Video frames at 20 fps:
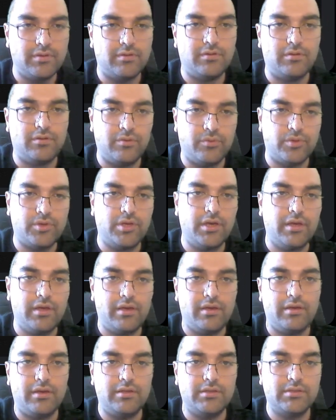Okay,
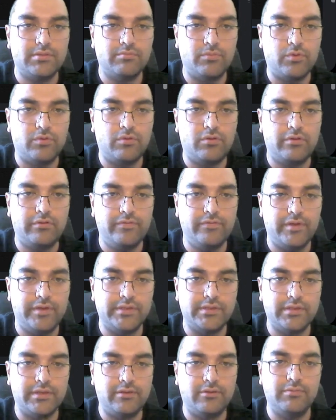it's Morph,
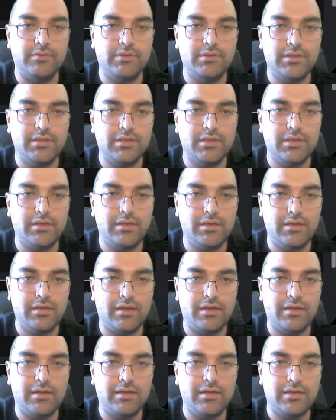it's Urban Decay,
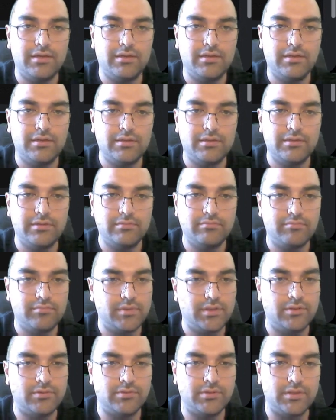and
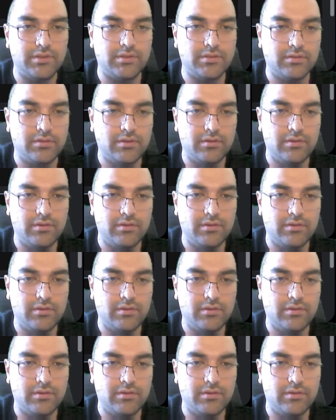here it is.